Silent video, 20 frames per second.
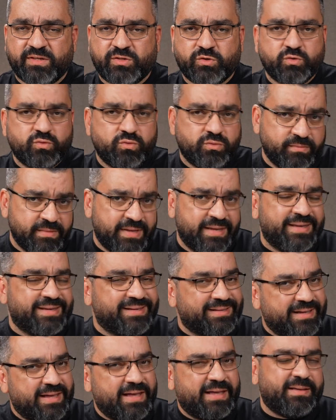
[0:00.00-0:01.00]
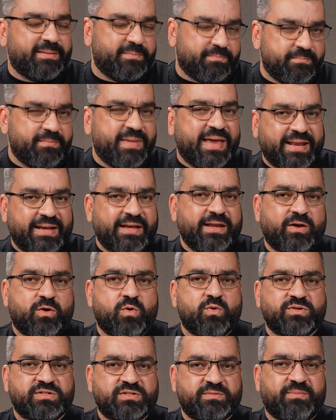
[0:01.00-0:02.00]
the two, mainly
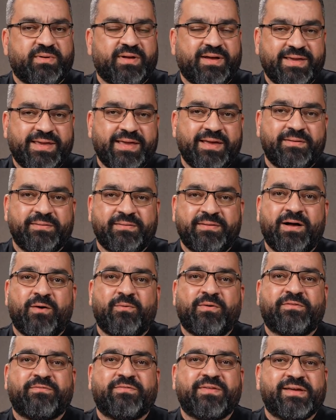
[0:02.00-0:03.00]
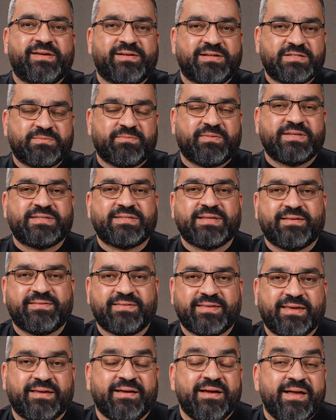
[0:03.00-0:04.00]
caused by our fingers pressing
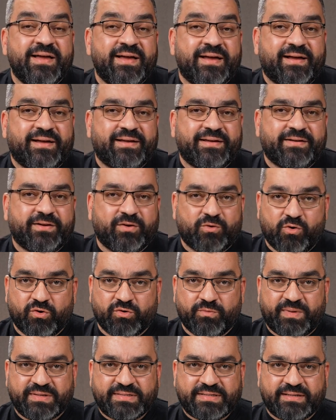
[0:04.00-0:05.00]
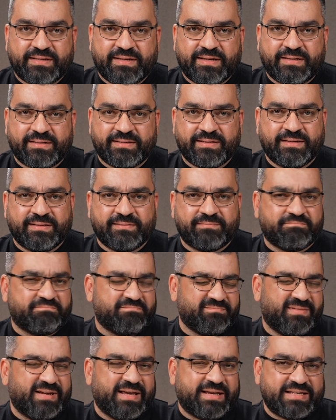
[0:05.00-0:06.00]
the uh, record button in,
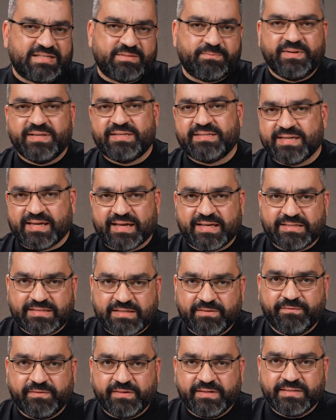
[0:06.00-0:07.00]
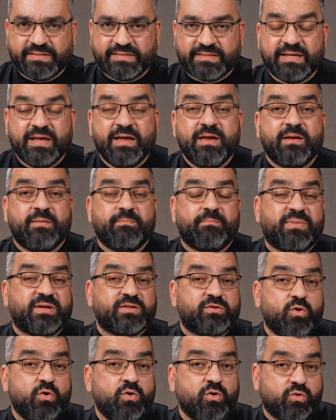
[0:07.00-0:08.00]
in like a split second difference,
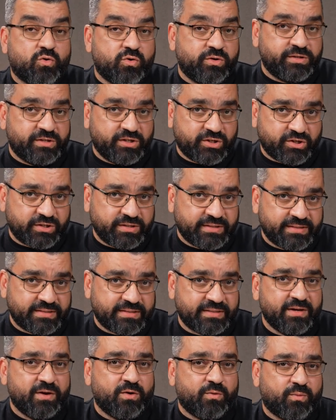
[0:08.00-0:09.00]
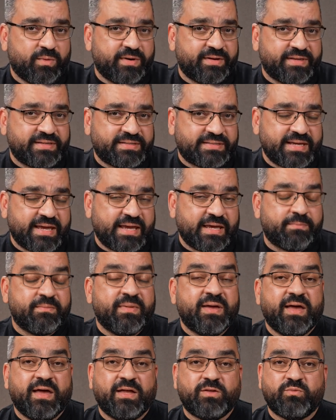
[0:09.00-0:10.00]
but all conditions were the same
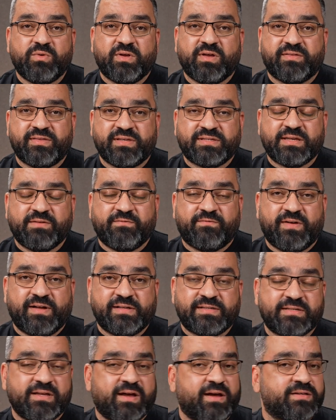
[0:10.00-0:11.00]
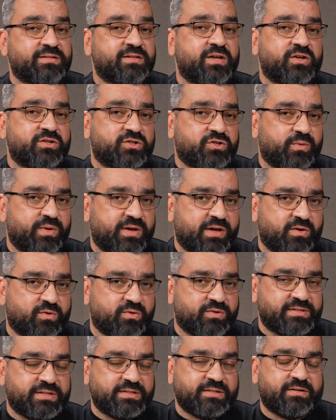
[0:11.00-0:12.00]
and we got the same file size, so we can
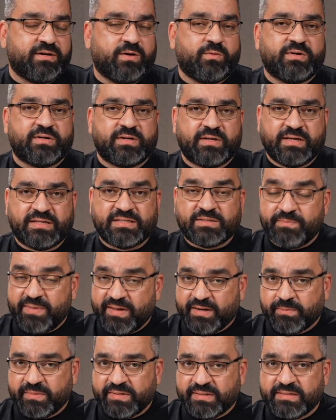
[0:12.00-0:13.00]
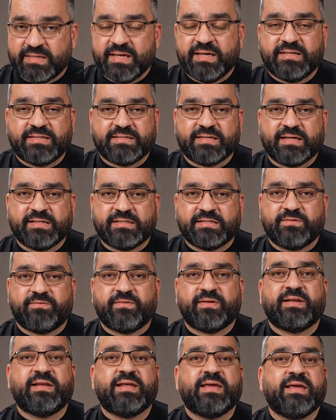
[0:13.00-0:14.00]
consider our experiment
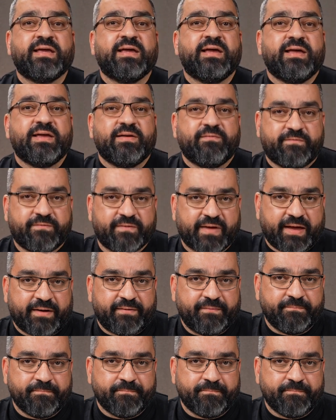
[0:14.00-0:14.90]
scientifically fair.